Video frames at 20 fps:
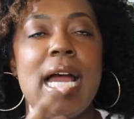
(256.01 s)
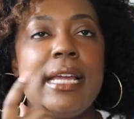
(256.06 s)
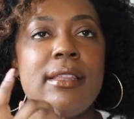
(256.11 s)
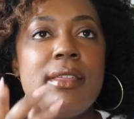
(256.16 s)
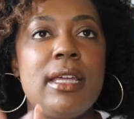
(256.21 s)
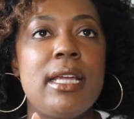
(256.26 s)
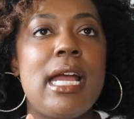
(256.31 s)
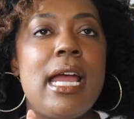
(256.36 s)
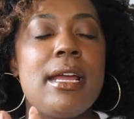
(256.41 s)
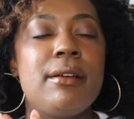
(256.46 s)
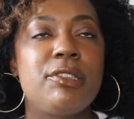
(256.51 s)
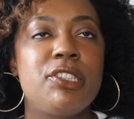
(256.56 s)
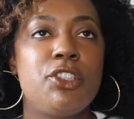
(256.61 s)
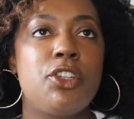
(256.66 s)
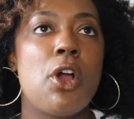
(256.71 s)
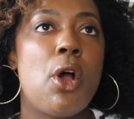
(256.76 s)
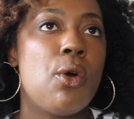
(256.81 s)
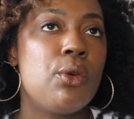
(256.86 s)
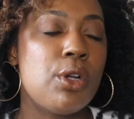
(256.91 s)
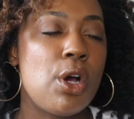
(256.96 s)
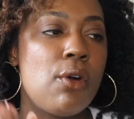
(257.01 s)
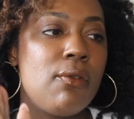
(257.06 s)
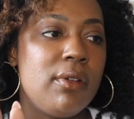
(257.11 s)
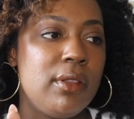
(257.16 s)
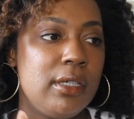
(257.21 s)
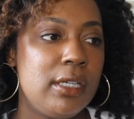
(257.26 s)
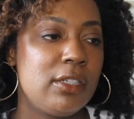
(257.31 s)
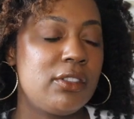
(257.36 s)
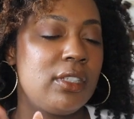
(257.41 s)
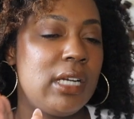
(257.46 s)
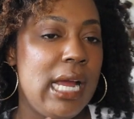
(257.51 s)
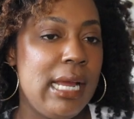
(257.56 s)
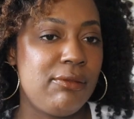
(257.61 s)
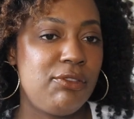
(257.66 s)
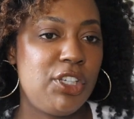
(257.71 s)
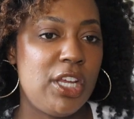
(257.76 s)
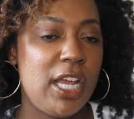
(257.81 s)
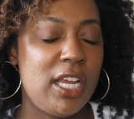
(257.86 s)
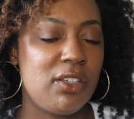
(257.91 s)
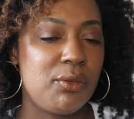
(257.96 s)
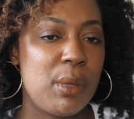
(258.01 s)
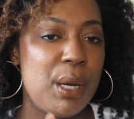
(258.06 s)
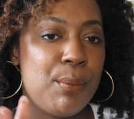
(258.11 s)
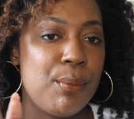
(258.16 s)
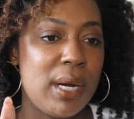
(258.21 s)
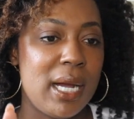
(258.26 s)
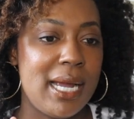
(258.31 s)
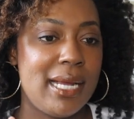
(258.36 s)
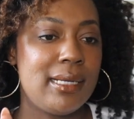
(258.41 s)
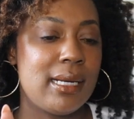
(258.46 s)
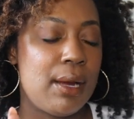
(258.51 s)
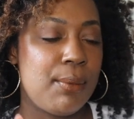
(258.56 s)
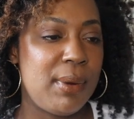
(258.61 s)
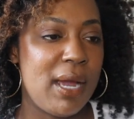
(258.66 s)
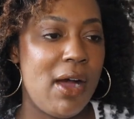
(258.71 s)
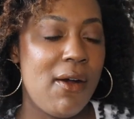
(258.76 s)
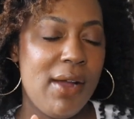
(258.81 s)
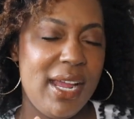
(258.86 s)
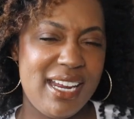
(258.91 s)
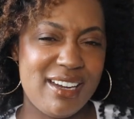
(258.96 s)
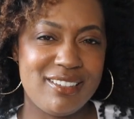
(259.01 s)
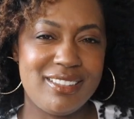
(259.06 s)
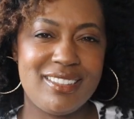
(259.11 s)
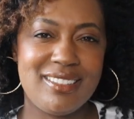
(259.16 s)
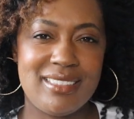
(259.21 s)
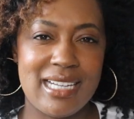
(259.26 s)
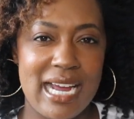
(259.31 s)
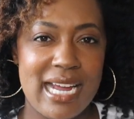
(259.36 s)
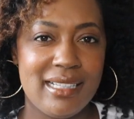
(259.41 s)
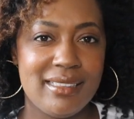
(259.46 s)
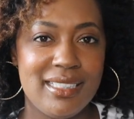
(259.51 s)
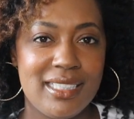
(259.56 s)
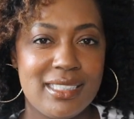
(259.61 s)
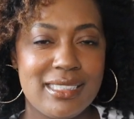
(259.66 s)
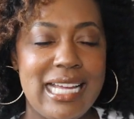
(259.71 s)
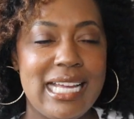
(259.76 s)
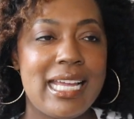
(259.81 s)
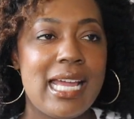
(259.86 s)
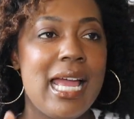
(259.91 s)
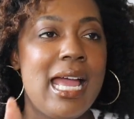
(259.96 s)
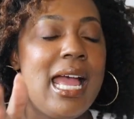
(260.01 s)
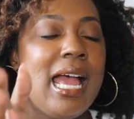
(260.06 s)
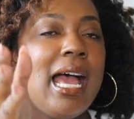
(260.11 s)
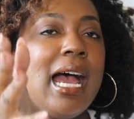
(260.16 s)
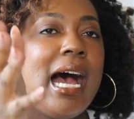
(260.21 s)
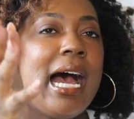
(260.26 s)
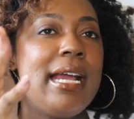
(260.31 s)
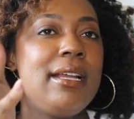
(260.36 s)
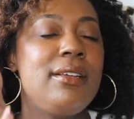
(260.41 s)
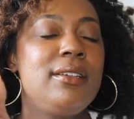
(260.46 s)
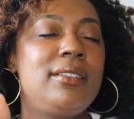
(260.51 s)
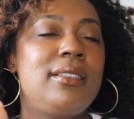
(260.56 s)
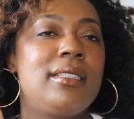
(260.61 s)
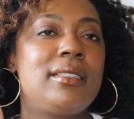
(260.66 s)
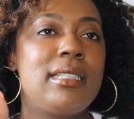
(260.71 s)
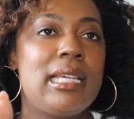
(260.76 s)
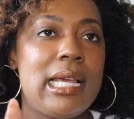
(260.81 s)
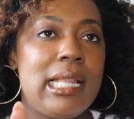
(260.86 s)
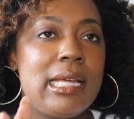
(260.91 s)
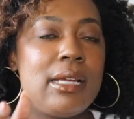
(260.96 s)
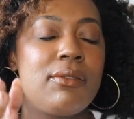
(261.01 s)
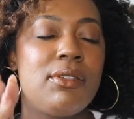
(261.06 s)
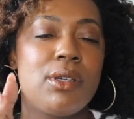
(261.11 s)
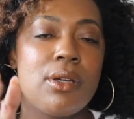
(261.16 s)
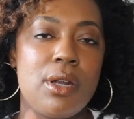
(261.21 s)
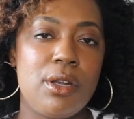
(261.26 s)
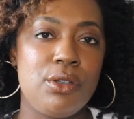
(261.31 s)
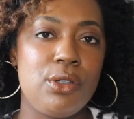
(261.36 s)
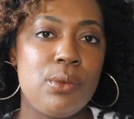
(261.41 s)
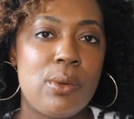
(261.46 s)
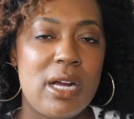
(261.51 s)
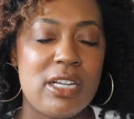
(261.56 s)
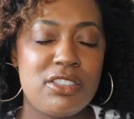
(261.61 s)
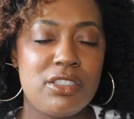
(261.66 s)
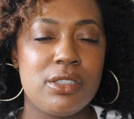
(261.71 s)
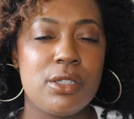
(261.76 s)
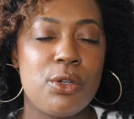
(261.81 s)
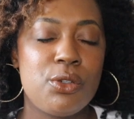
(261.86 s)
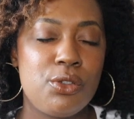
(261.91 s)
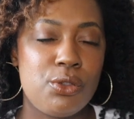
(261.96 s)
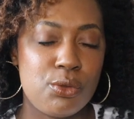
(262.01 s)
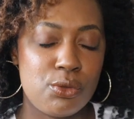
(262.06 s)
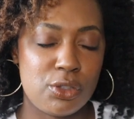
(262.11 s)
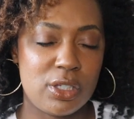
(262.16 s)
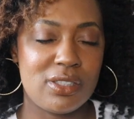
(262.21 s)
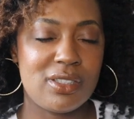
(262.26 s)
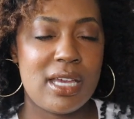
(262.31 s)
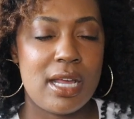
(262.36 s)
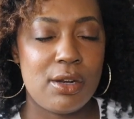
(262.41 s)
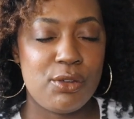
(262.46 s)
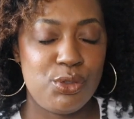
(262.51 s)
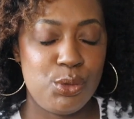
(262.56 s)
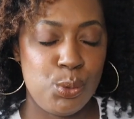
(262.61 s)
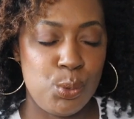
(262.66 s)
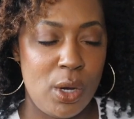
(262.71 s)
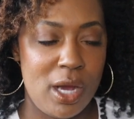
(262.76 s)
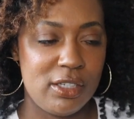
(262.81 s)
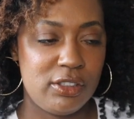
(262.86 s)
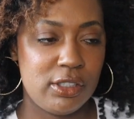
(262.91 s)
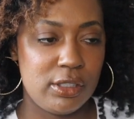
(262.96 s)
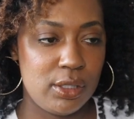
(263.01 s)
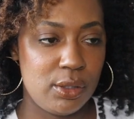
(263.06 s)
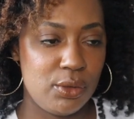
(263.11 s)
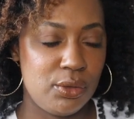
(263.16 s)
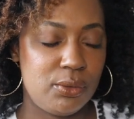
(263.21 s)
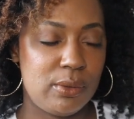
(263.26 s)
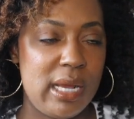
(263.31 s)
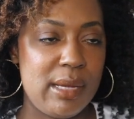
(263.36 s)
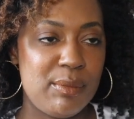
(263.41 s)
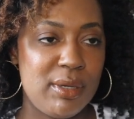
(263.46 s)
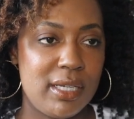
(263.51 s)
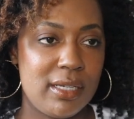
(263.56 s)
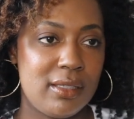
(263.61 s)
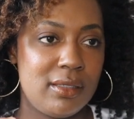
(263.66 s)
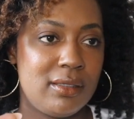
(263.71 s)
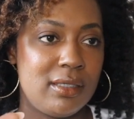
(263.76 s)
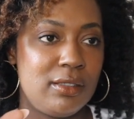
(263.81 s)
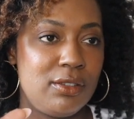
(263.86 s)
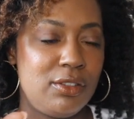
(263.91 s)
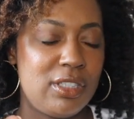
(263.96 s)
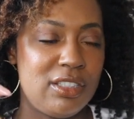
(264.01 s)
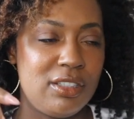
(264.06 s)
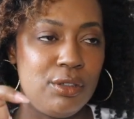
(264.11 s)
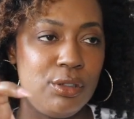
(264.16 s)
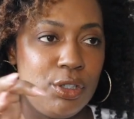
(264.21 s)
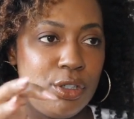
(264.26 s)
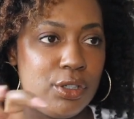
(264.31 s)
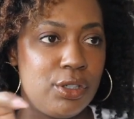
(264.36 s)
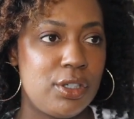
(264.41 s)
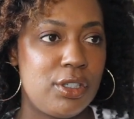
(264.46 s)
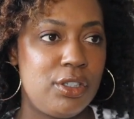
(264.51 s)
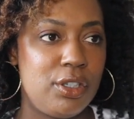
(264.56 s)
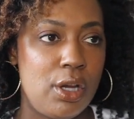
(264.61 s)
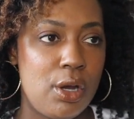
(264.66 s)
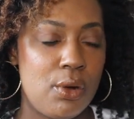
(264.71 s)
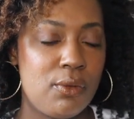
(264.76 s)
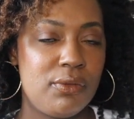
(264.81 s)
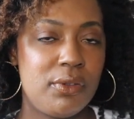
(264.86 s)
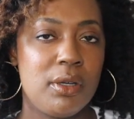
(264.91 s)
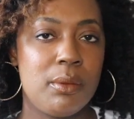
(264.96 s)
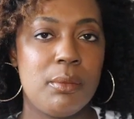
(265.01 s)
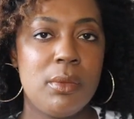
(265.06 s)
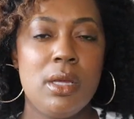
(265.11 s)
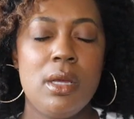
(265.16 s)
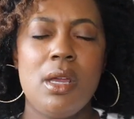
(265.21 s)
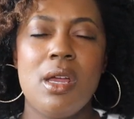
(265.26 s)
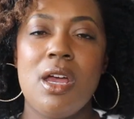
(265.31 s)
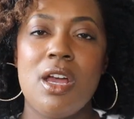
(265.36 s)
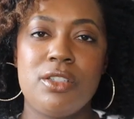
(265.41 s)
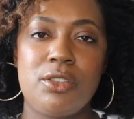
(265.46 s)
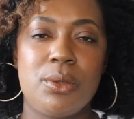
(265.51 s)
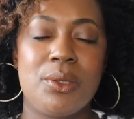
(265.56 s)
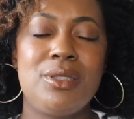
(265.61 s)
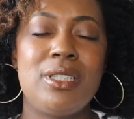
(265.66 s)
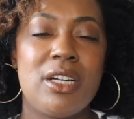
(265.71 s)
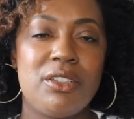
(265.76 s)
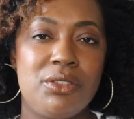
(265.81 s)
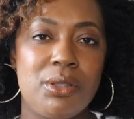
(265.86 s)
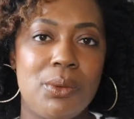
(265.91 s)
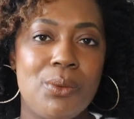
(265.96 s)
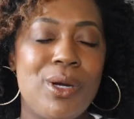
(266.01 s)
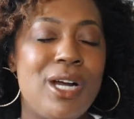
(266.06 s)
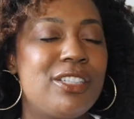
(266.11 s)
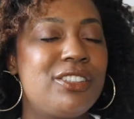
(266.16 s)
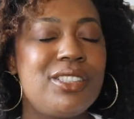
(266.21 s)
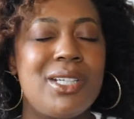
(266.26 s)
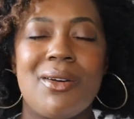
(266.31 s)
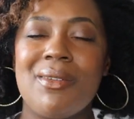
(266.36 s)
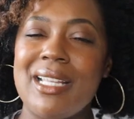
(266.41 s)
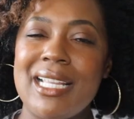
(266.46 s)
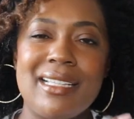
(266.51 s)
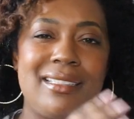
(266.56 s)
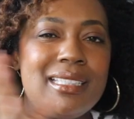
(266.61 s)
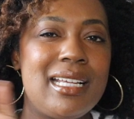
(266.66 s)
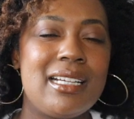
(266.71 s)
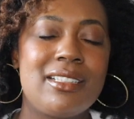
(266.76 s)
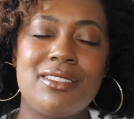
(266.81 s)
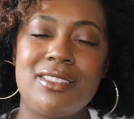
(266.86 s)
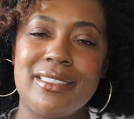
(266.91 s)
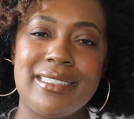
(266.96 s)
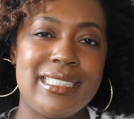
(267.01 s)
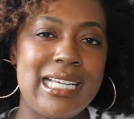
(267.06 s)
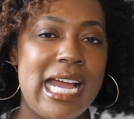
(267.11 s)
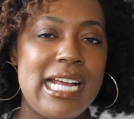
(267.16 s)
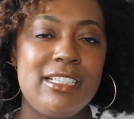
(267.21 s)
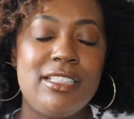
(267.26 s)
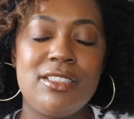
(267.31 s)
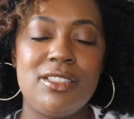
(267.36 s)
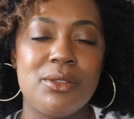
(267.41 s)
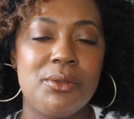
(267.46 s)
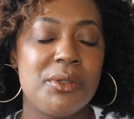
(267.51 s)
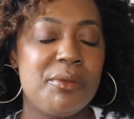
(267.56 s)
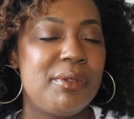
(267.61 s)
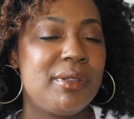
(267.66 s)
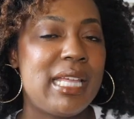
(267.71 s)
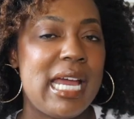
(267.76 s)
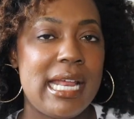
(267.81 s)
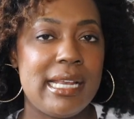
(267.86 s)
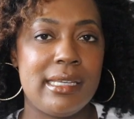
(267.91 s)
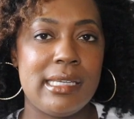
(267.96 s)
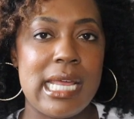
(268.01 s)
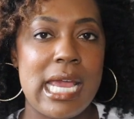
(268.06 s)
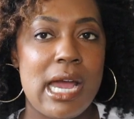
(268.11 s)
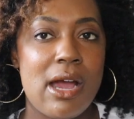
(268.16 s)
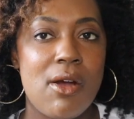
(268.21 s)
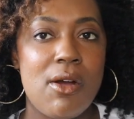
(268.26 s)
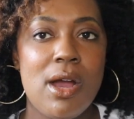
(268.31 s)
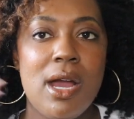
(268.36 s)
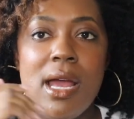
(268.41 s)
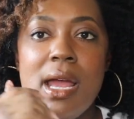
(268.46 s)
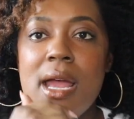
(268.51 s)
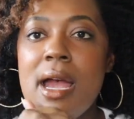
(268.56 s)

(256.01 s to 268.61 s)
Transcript: I think I have shown over the years that I have changed my mind about hair styling. Like I used to say, like, if you're going to do wash and goes, you just got to do wash and goes, right? Because it doesn't look good to go from a twist out to a wash and go. That's actually, I disagree with that now.